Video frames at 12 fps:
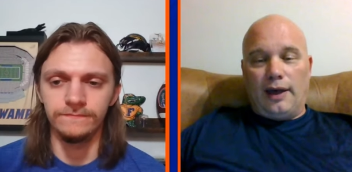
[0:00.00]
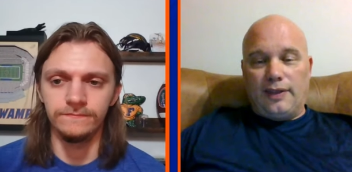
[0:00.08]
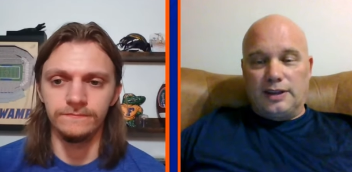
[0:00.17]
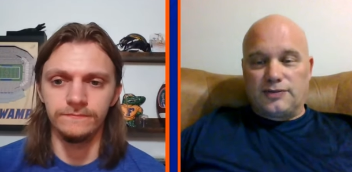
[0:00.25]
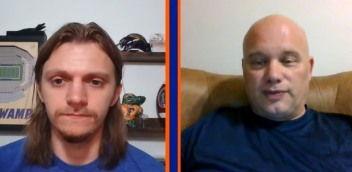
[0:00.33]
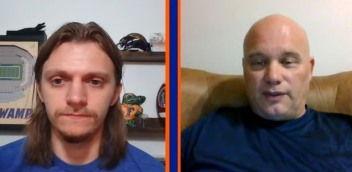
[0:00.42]

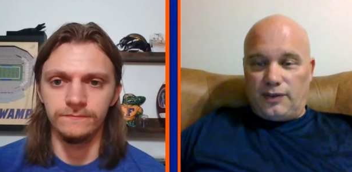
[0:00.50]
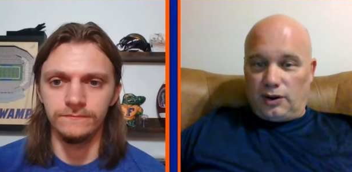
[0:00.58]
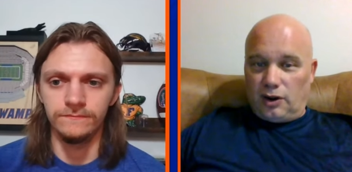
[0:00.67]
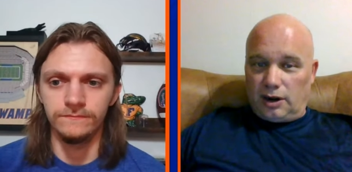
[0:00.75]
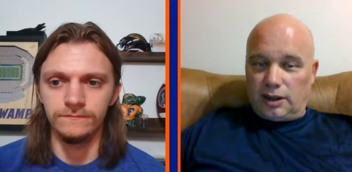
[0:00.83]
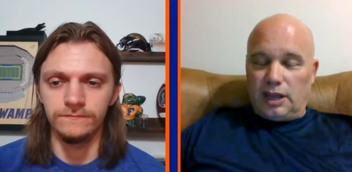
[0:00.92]
Speaker 1: this. If you're
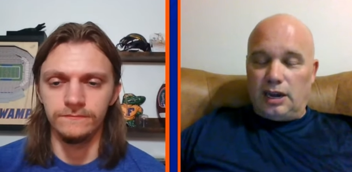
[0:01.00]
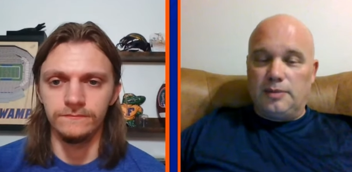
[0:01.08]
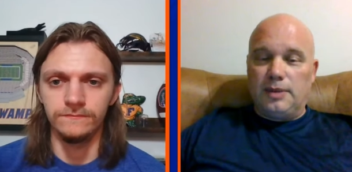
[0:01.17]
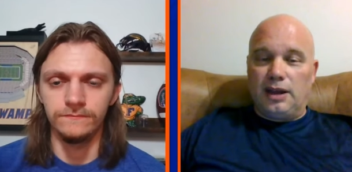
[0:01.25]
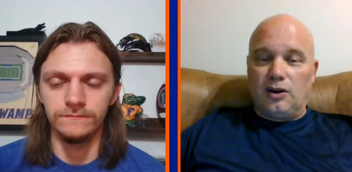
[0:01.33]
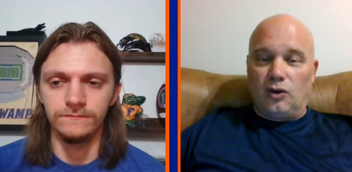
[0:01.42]
going to get
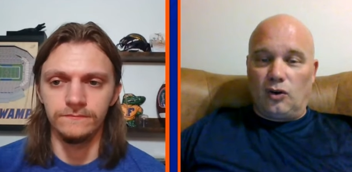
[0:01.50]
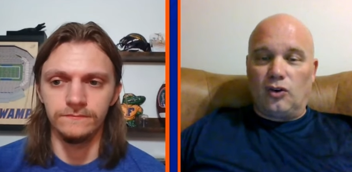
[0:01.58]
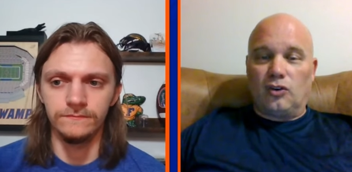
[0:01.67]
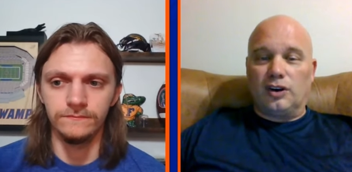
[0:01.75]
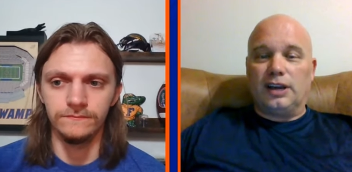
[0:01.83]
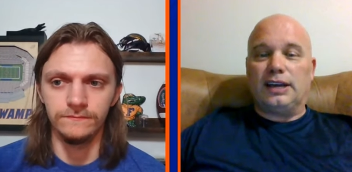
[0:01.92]
him in
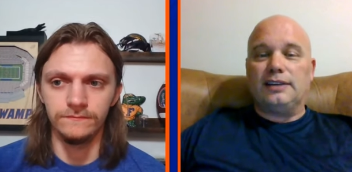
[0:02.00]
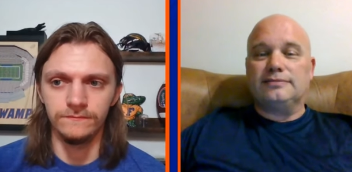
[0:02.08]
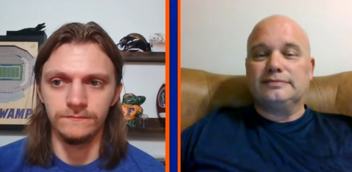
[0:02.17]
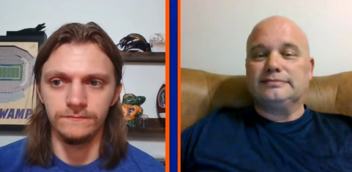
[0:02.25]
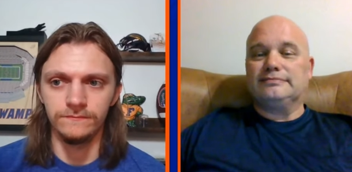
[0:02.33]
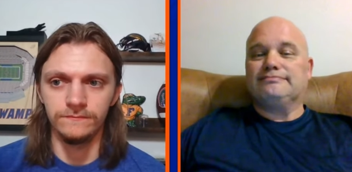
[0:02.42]
early,
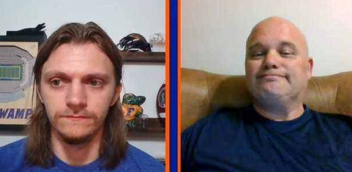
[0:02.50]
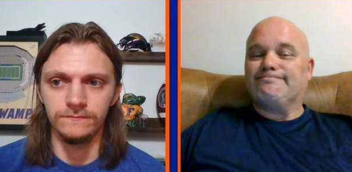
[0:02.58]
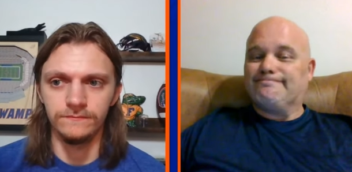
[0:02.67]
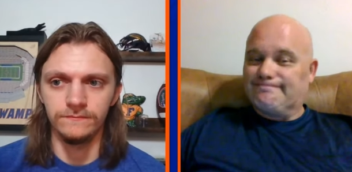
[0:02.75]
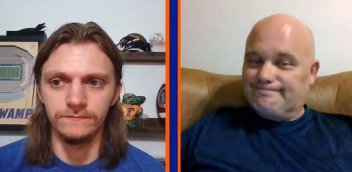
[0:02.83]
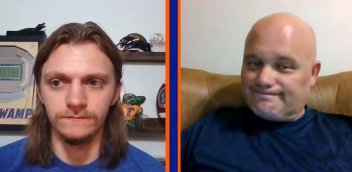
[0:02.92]

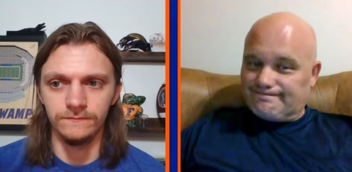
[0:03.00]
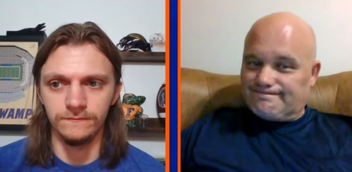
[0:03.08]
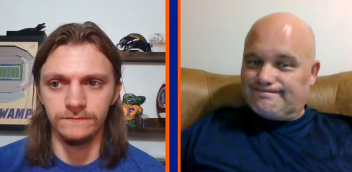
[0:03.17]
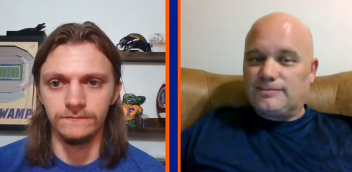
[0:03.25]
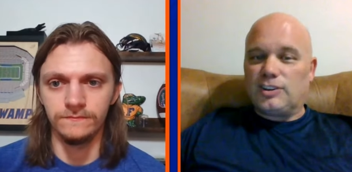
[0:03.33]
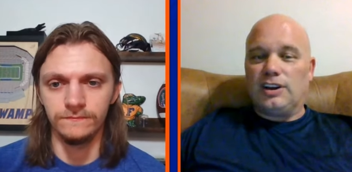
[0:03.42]

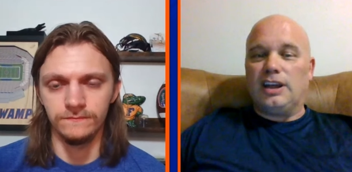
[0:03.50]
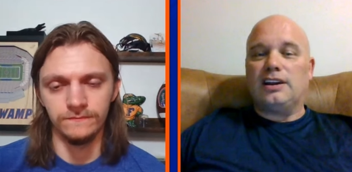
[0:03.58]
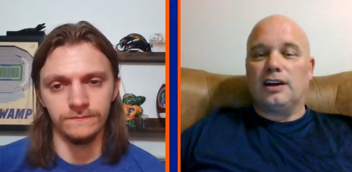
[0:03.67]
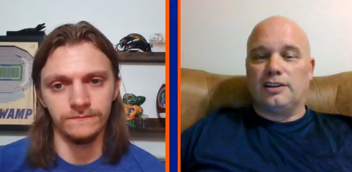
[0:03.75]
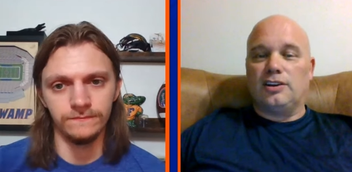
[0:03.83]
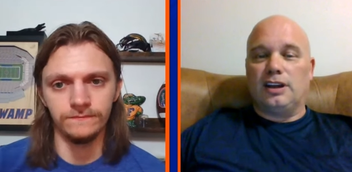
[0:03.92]
you need
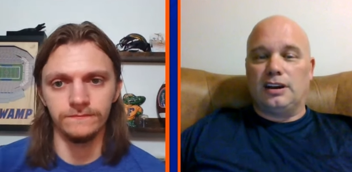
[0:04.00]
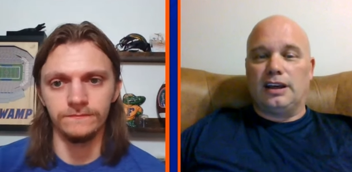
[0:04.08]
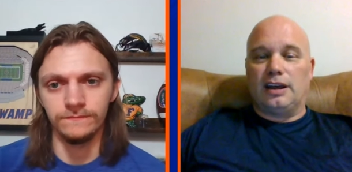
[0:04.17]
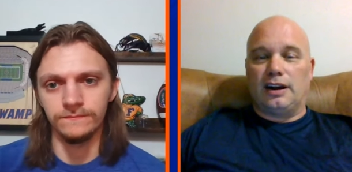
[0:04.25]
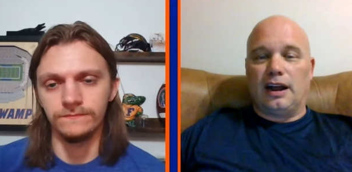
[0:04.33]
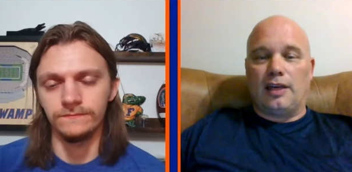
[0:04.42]
to you need to
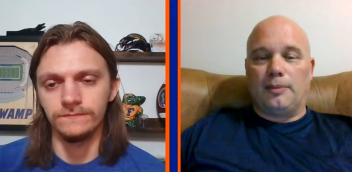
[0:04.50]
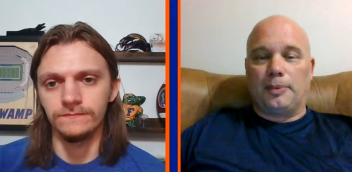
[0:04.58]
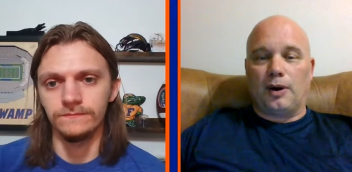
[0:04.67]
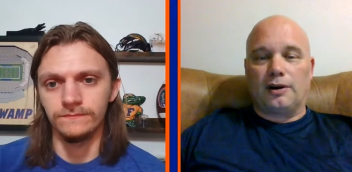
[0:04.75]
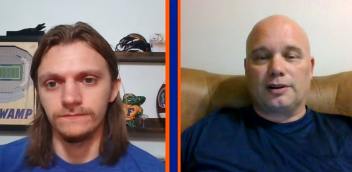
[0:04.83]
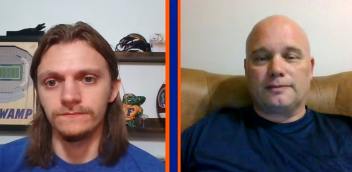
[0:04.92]
hit it out of the
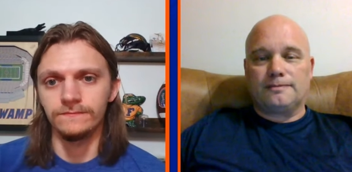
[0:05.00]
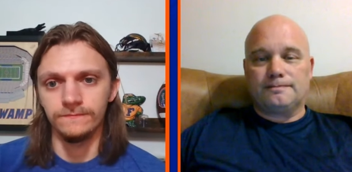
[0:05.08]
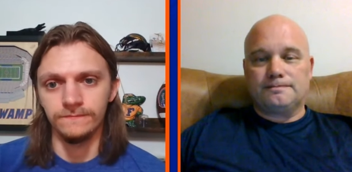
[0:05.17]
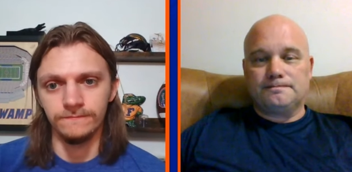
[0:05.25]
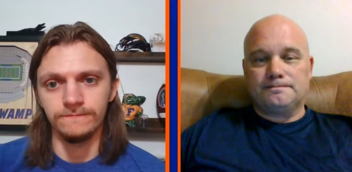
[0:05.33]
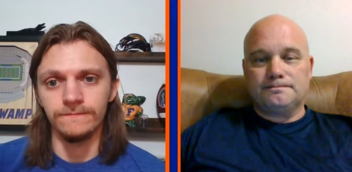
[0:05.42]
park.
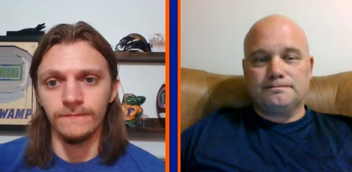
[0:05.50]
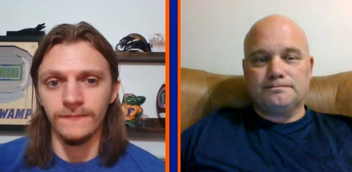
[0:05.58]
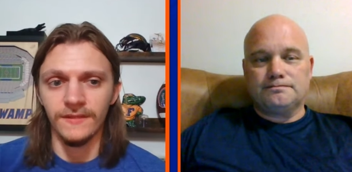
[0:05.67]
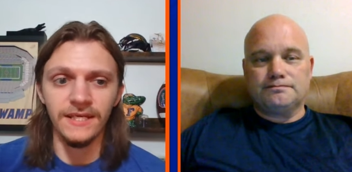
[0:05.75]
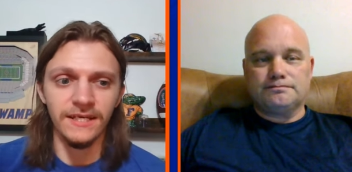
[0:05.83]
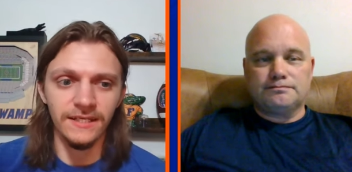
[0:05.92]

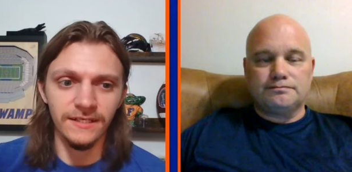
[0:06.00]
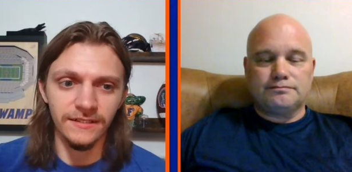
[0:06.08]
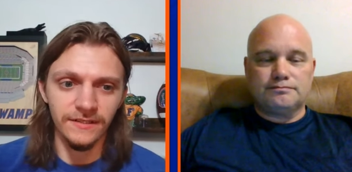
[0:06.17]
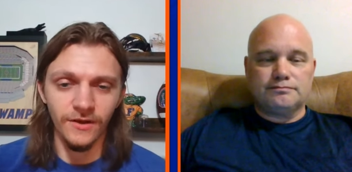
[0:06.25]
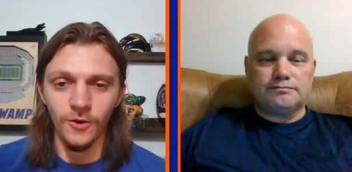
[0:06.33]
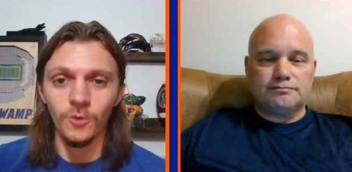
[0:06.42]
Speaker 2: Yeah,
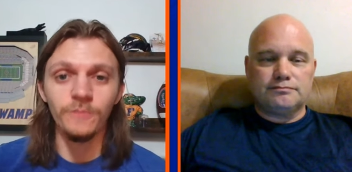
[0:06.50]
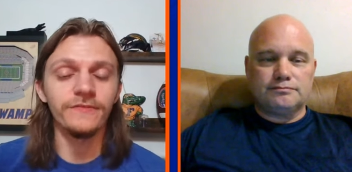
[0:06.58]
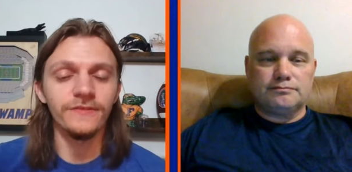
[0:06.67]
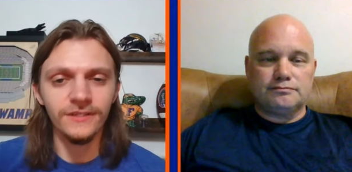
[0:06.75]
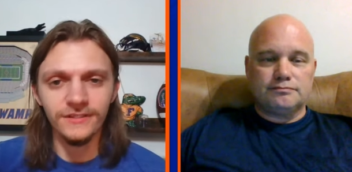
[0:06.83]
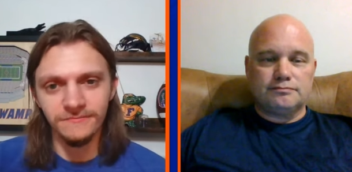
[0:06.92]
and
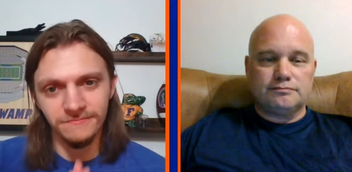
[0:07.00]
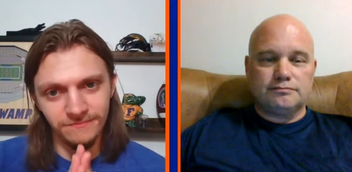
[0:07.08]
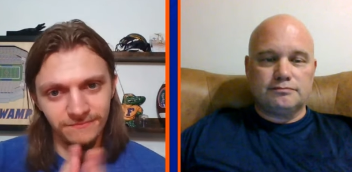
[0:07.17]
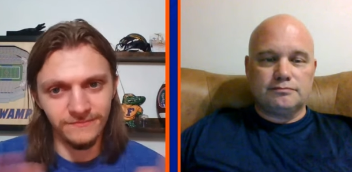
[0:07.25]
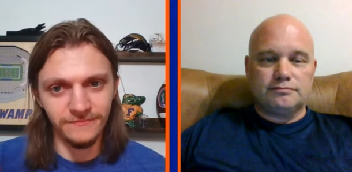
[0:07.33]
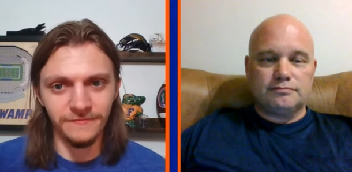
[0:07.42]
hopefully
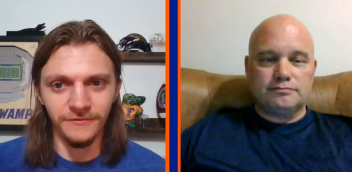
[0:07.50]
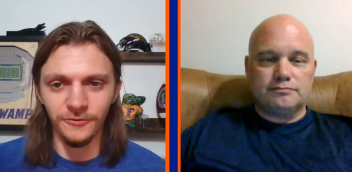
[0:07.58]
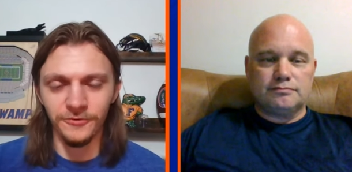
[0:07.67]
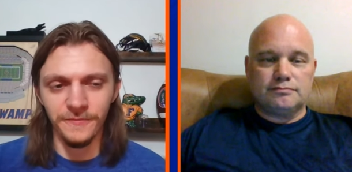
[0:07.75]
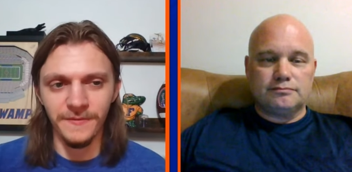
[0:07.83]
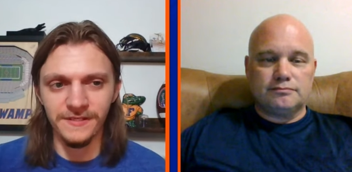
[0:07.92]

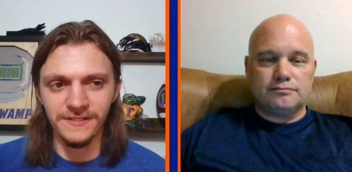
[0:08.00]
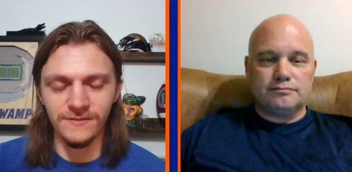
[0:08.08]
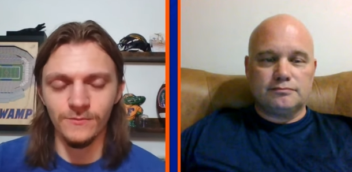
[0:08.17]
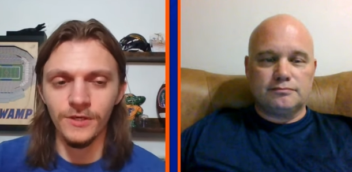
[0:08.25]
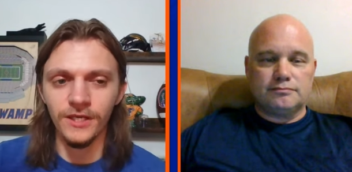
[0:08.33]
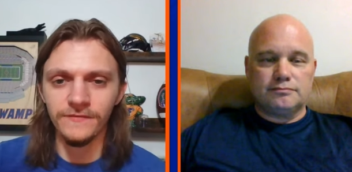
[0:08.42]
Florida makes
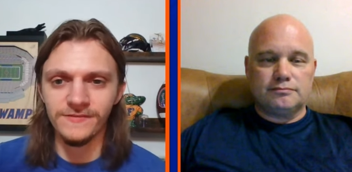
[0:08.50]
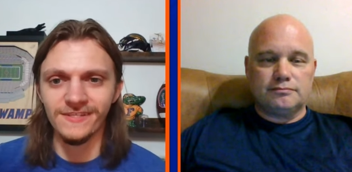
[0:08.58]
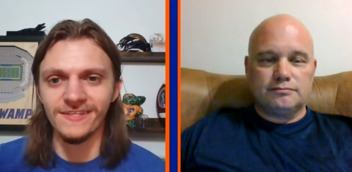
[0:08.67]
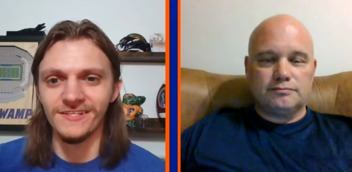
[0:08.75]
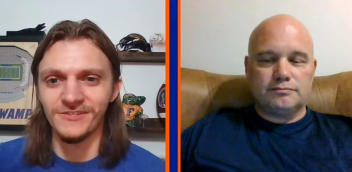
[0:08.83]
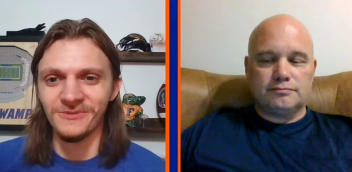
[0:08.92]
some waves
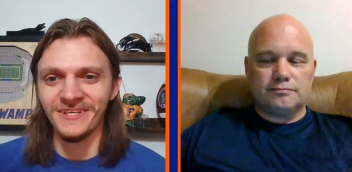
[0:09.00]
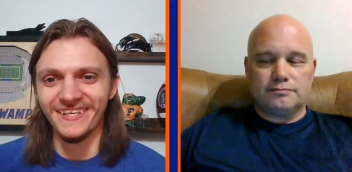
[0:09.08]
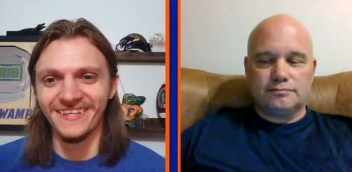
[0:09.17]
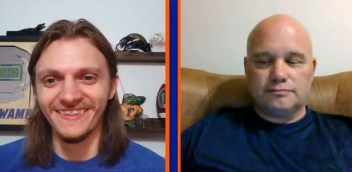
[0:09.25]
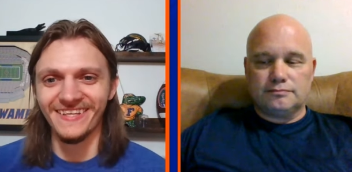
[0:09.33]
this weekend.